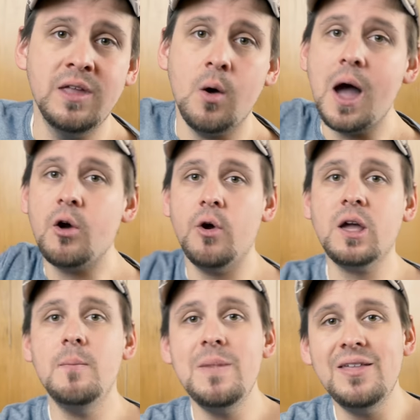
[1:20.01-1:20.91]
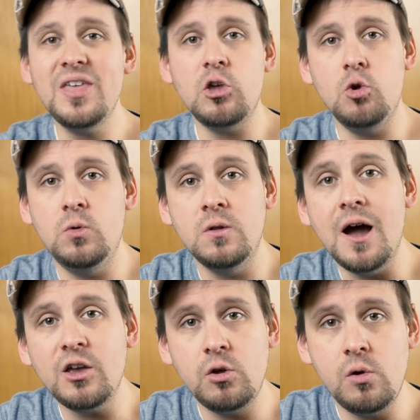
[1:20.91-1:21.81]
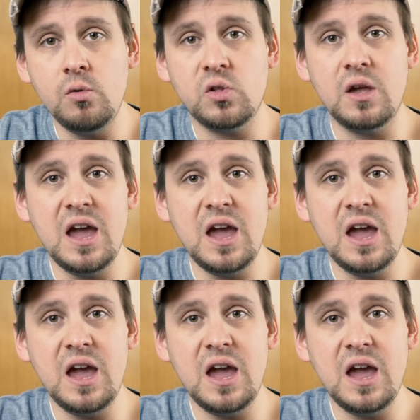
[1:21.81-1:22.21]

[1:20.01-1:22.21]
Now I recommend that you do not use